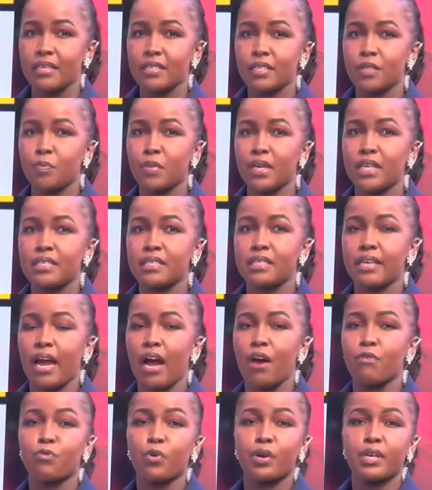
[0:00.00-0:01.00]
This means they
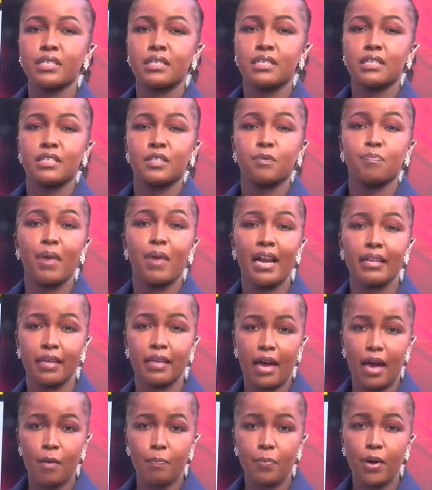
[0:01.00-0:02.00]
have, for instance, banned
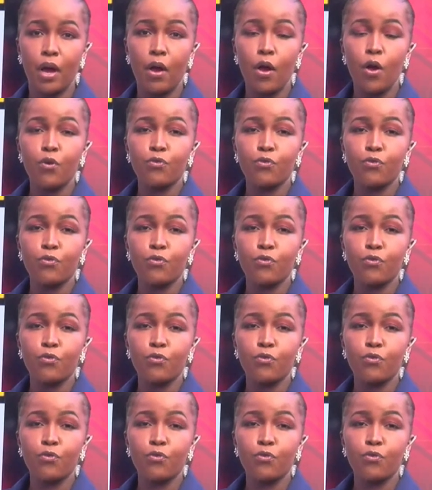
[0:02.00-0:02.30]
the app